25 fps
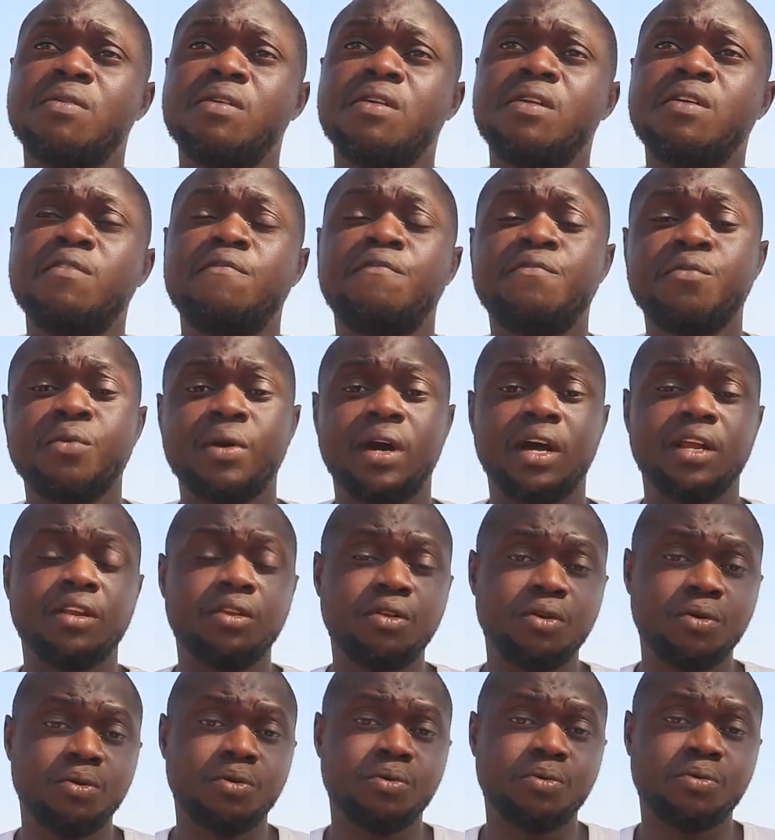if you are
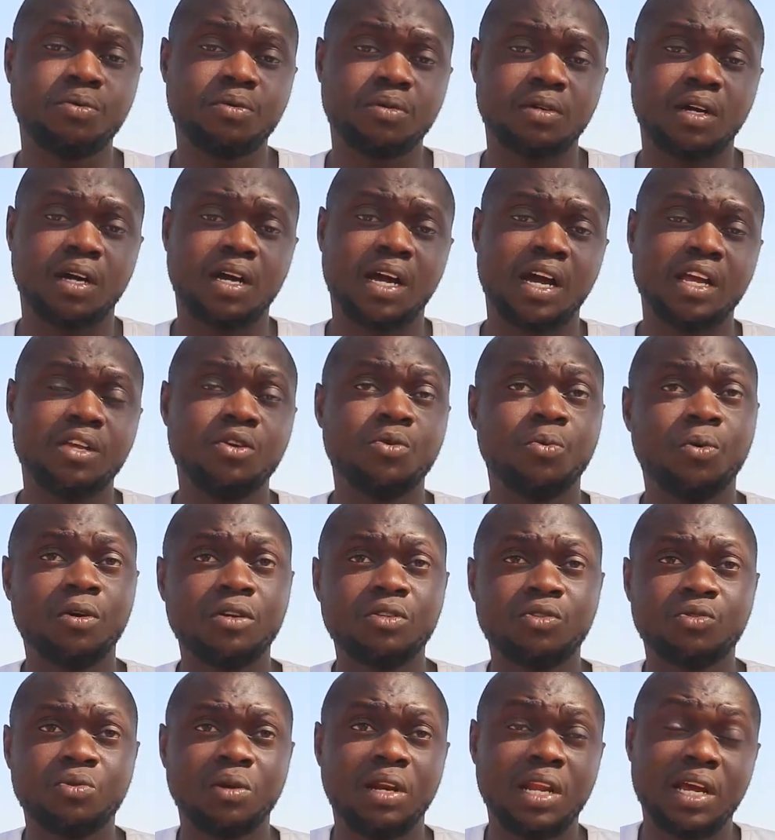new and you
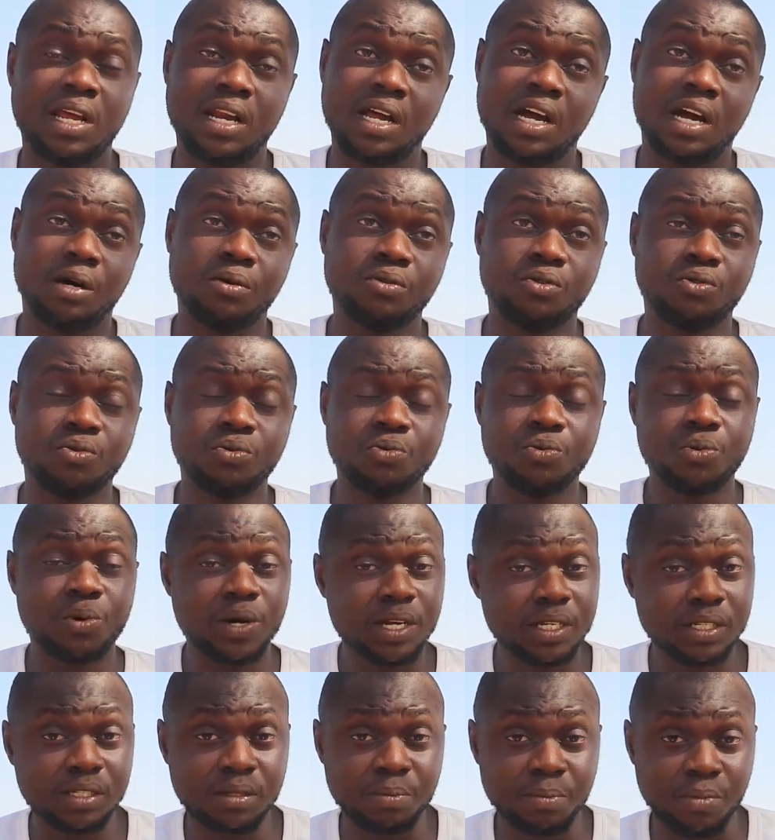want to learn how to
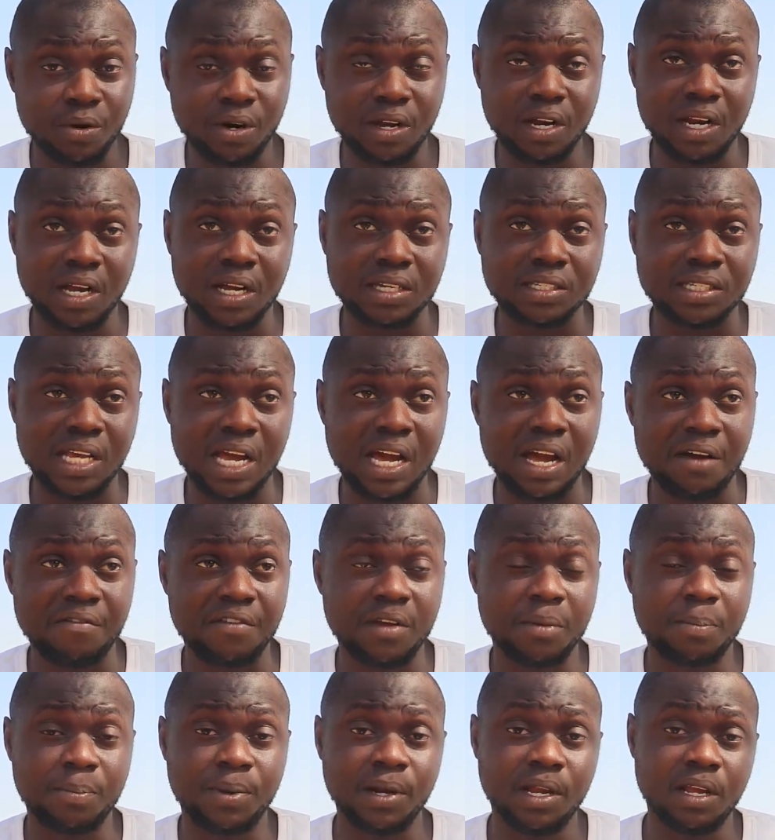raise broilers, I have
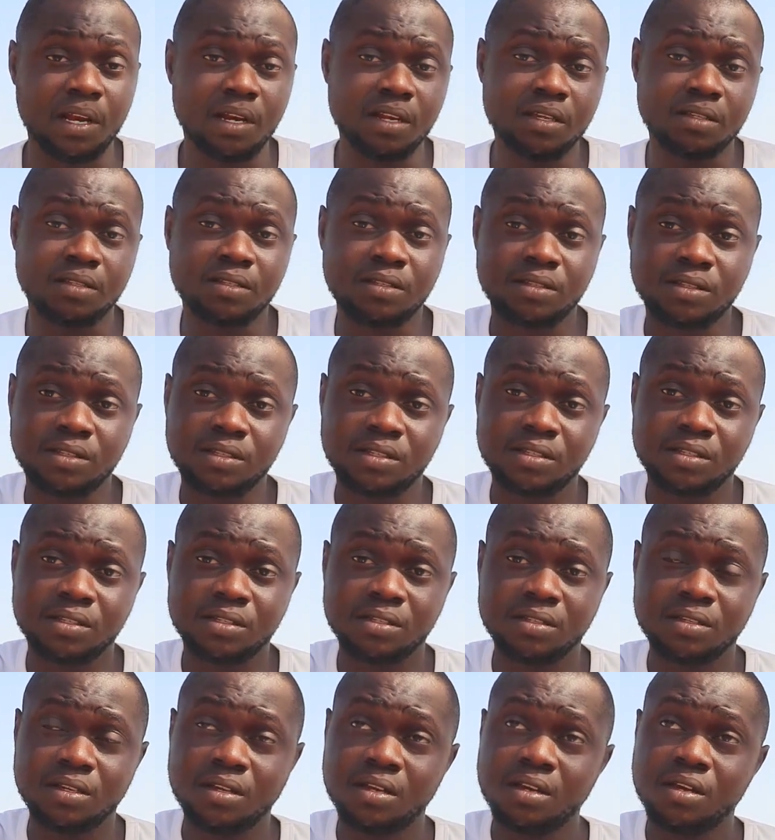a
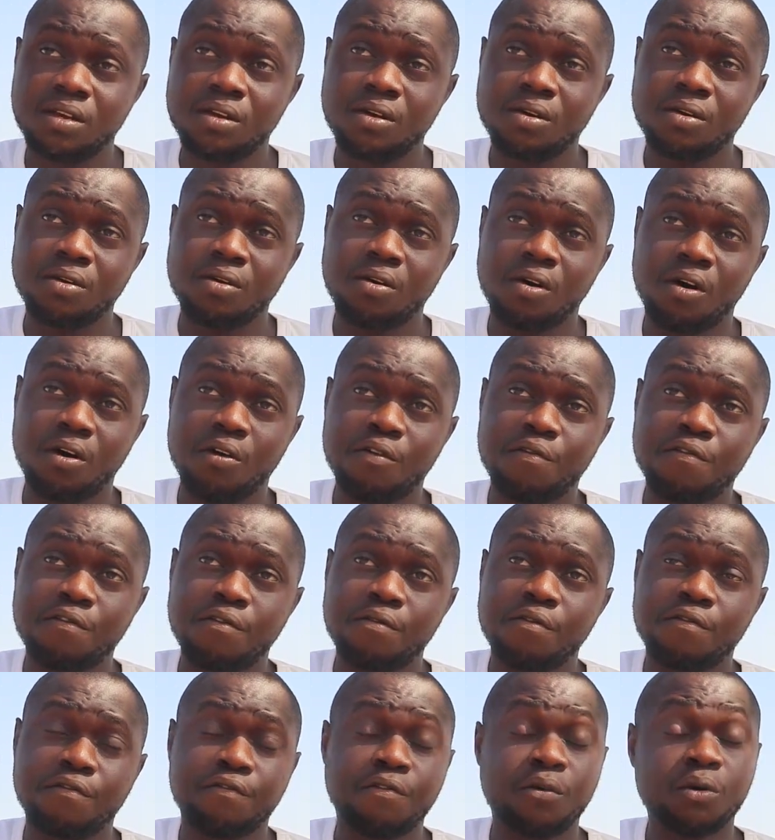playlist of
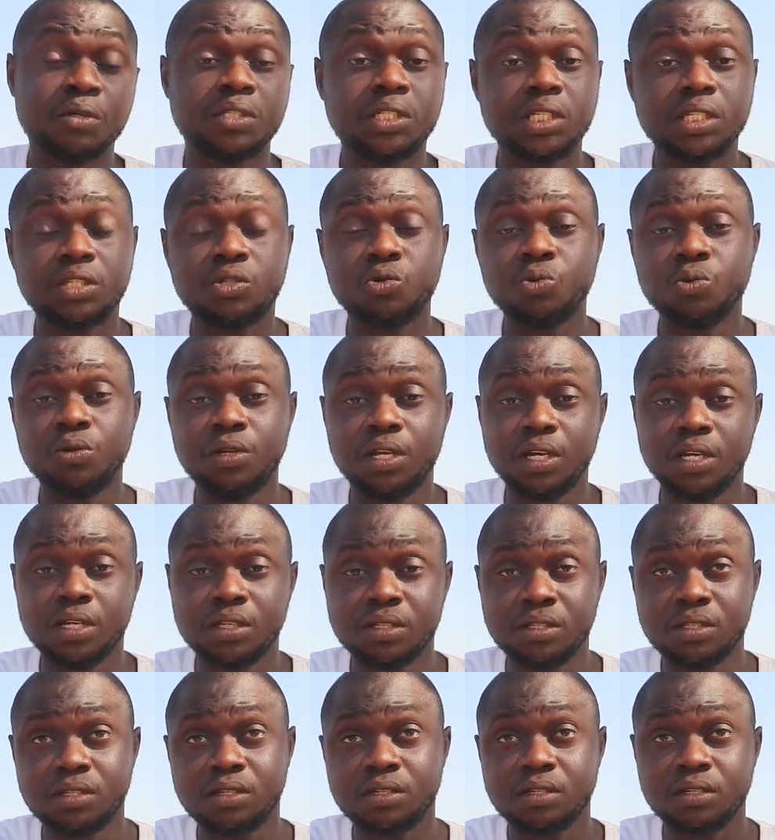42
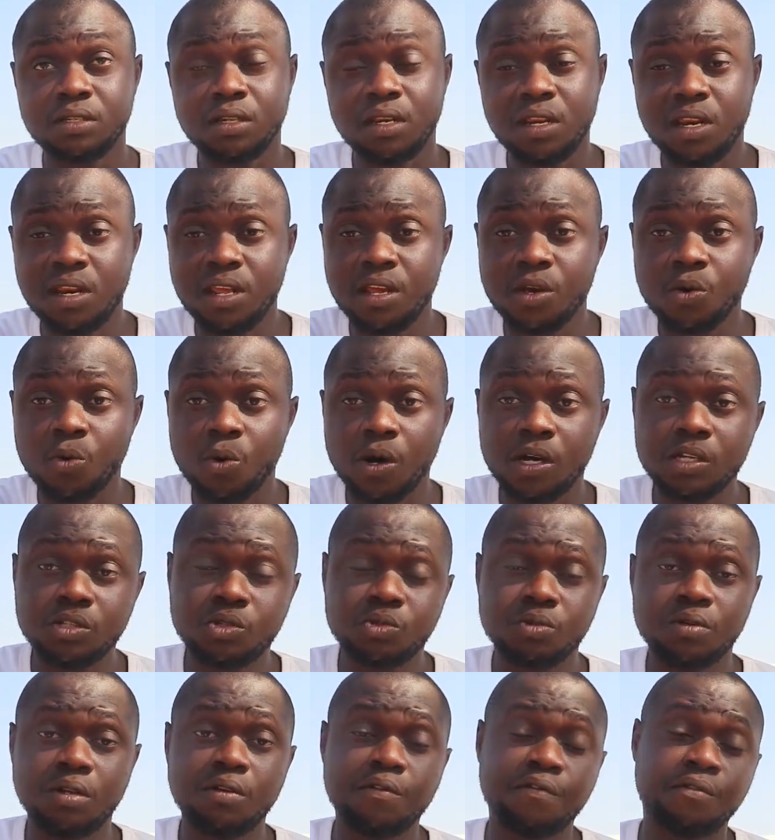days, day 1
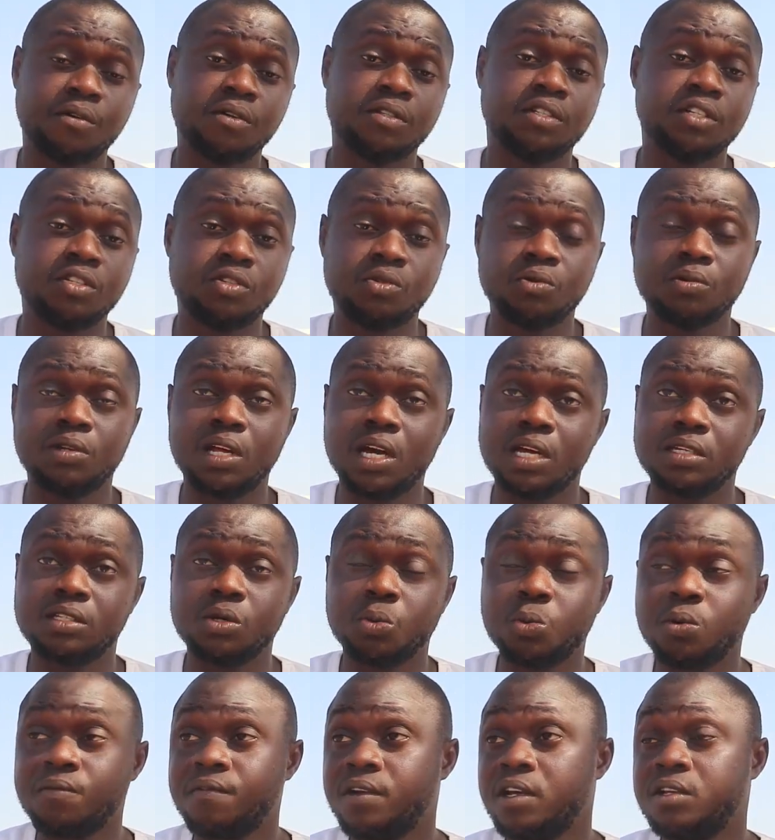to day 42, that's
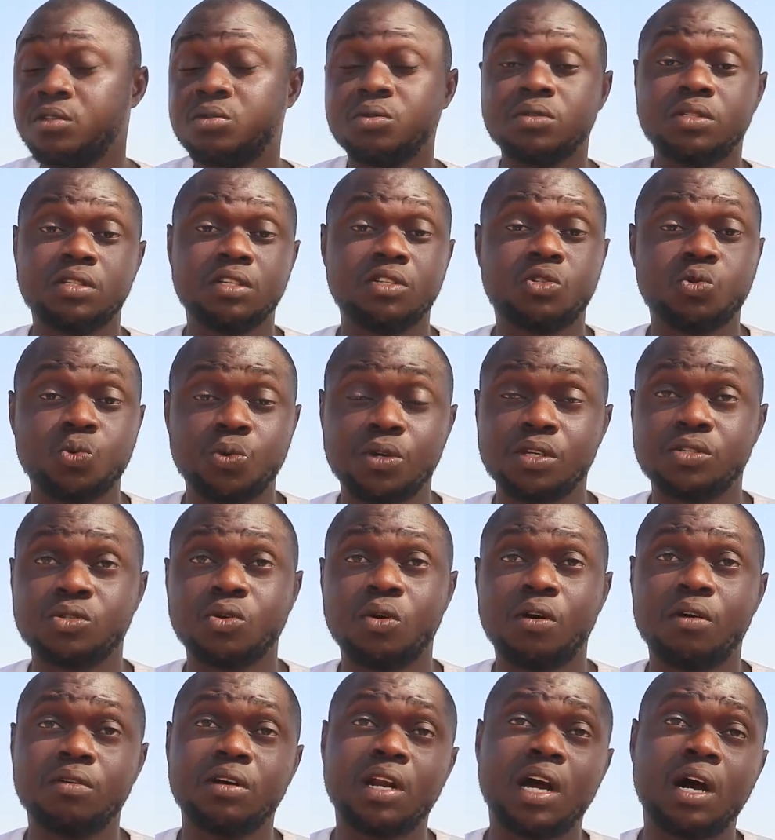equivalent to 6 weeks,
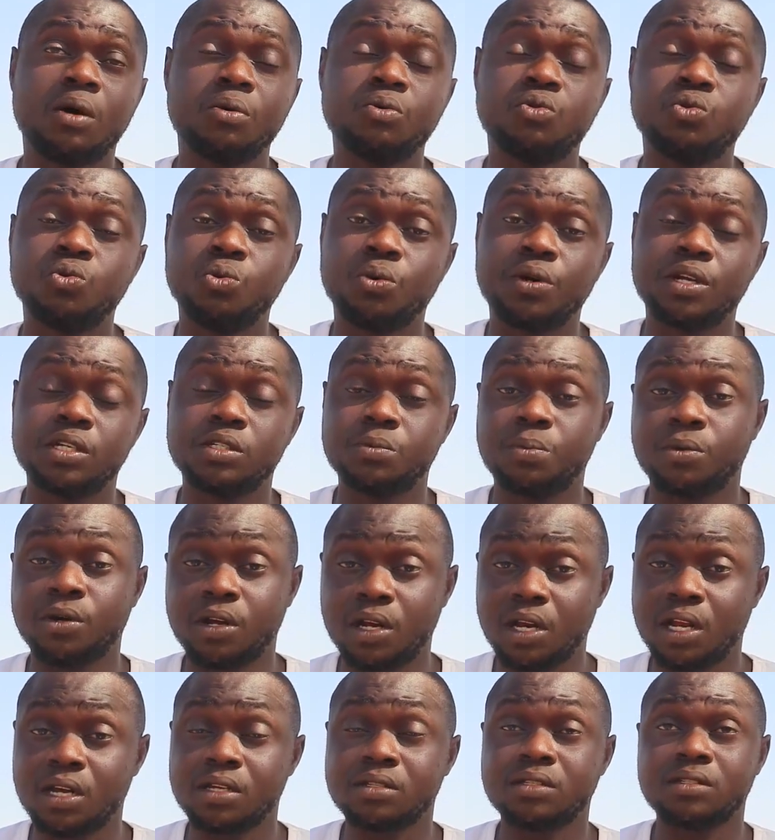on how to raise
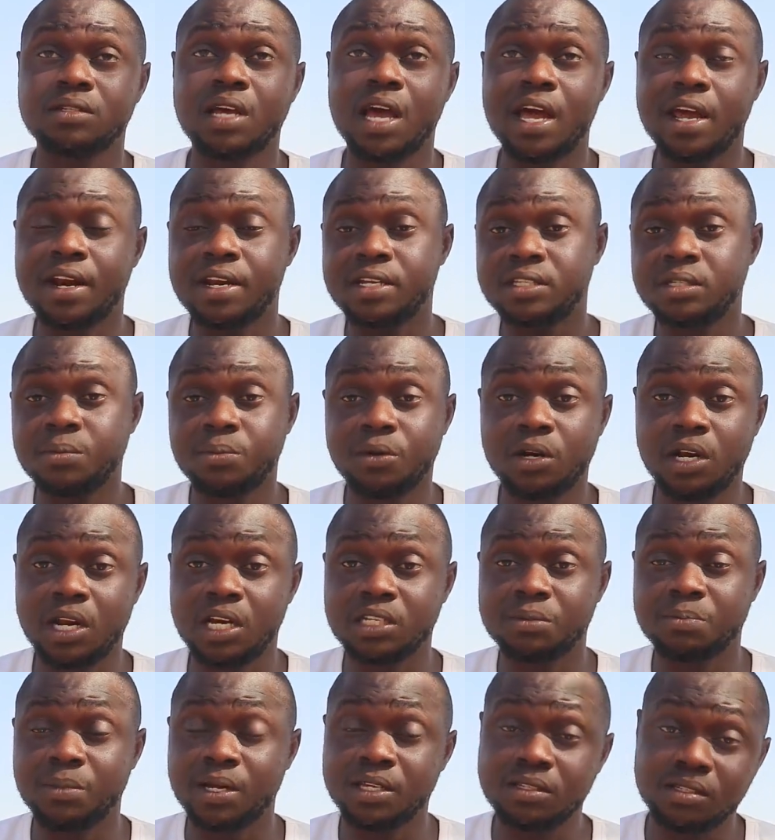broilers. I raised
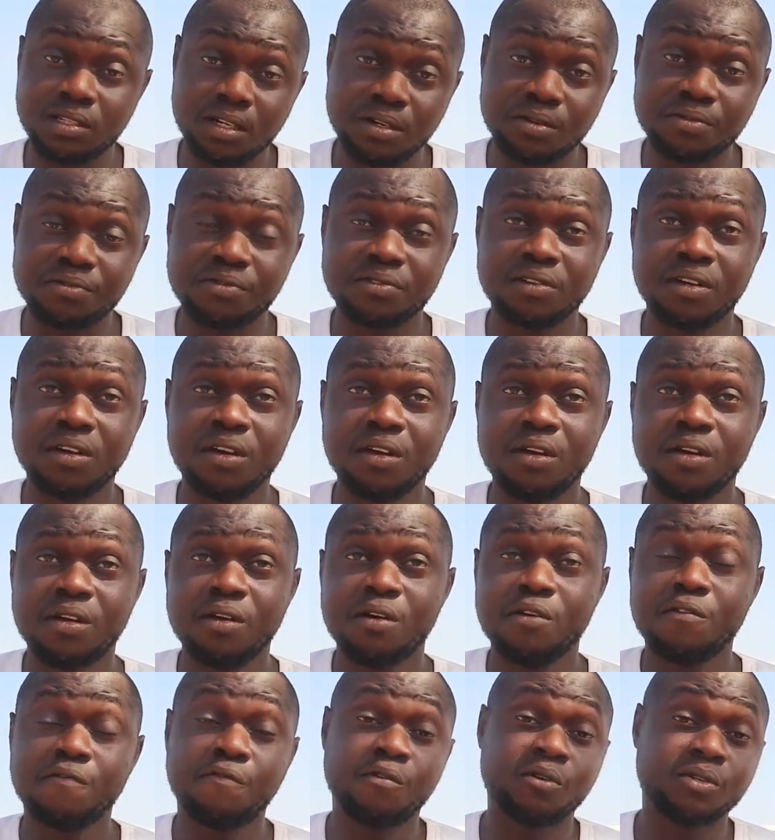broilers myself
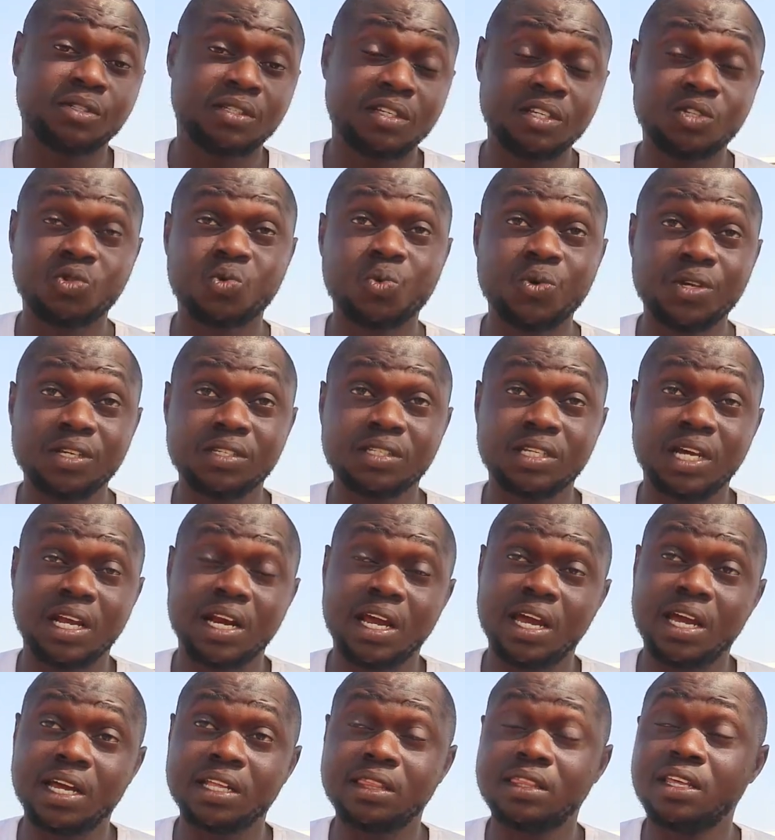for 6 weeks
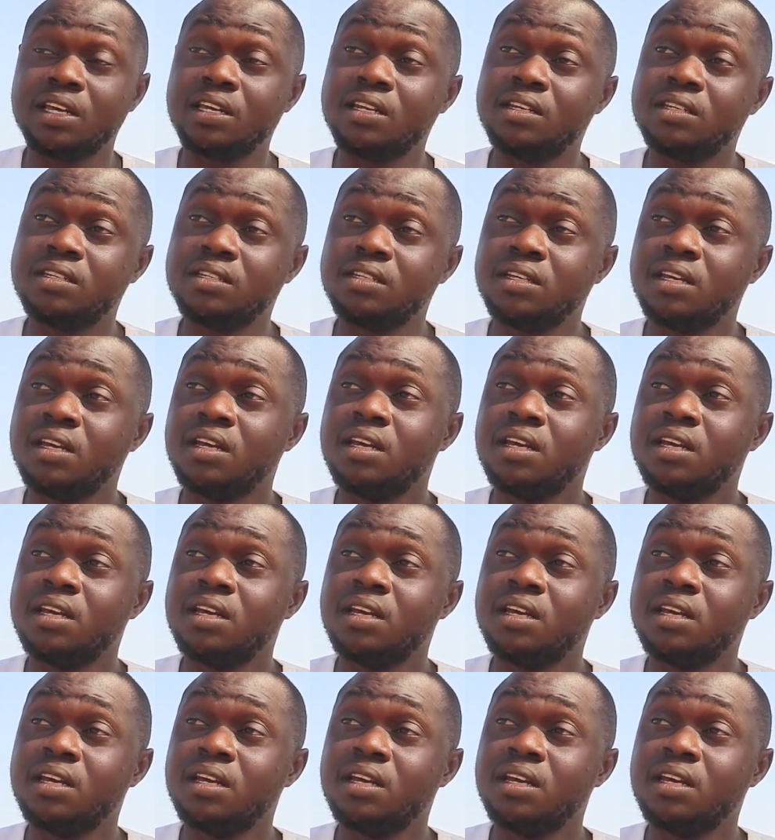and I attained